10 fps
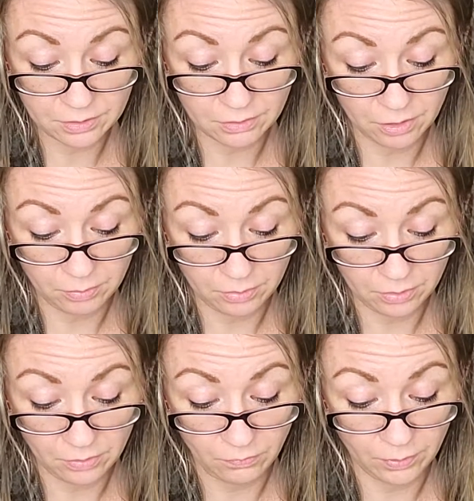grip
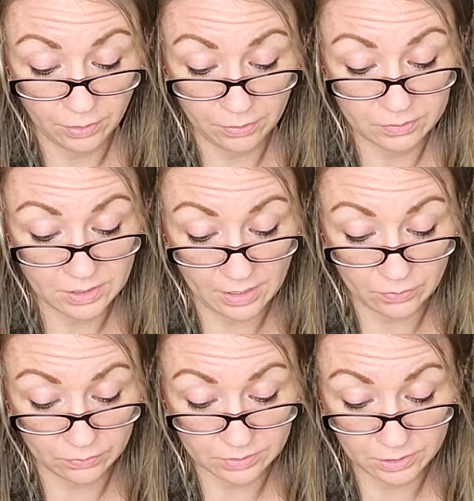of one of those
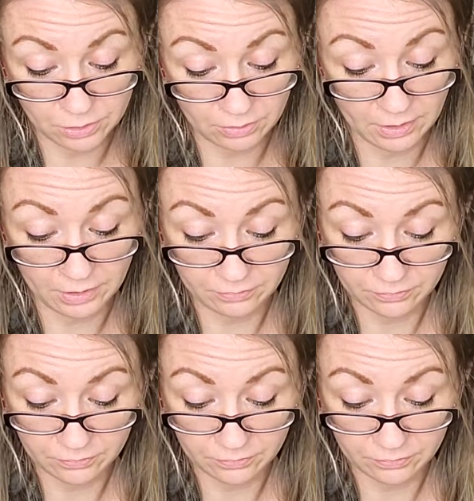idols in your life?